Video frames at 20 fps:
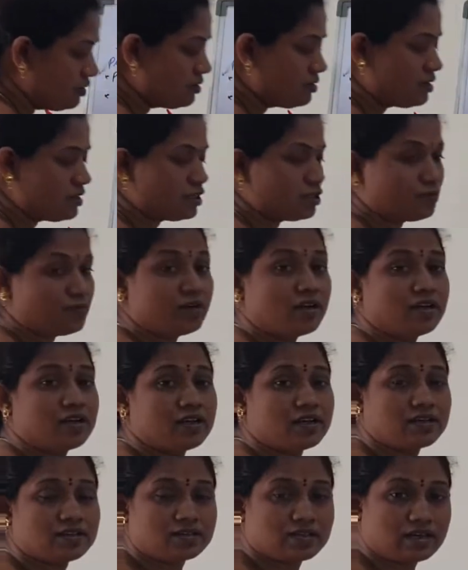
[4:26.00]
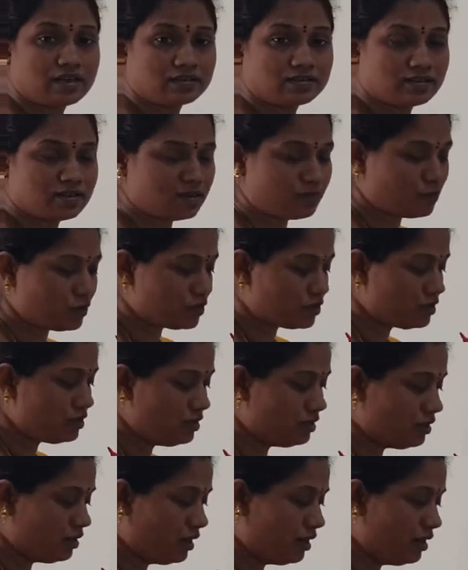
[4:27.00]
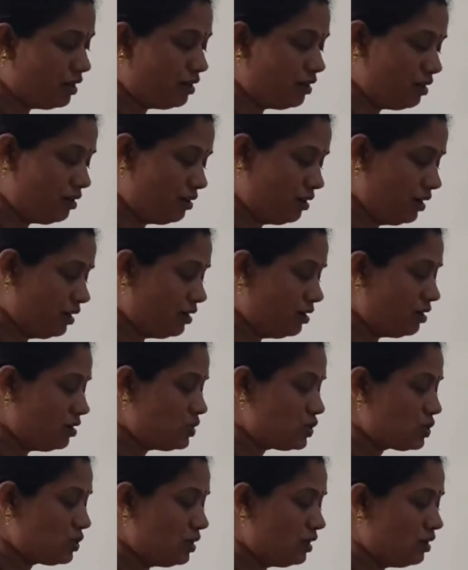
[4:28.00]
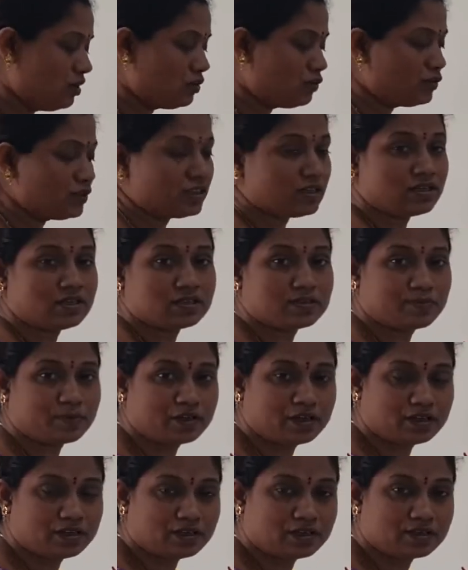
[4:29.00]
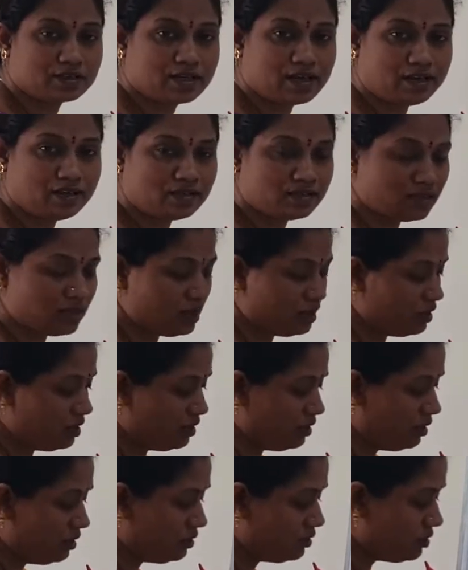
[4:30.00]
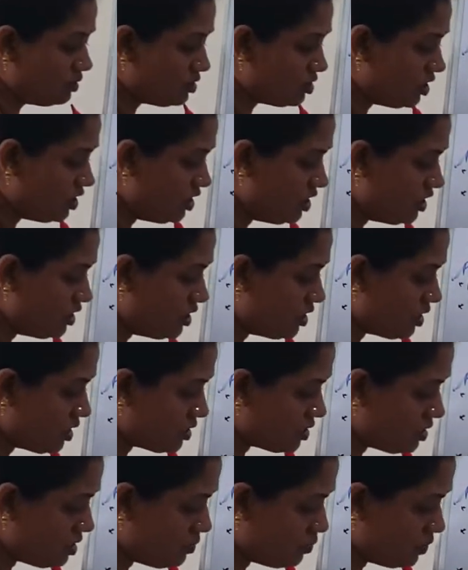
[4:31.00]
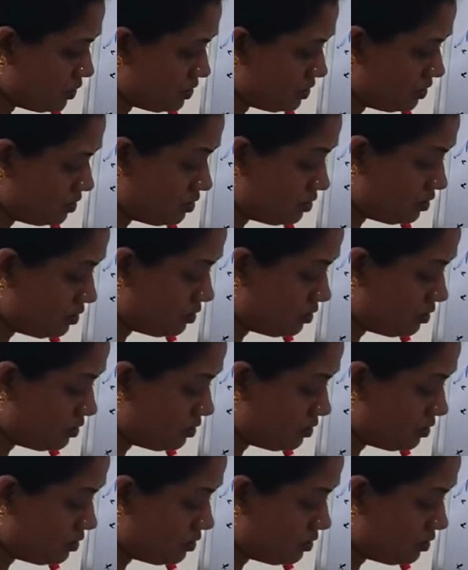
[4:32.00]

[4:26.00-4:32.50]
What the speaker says: Respiratory sacs are present and also along with respiratory sacs, the ctenidias are present.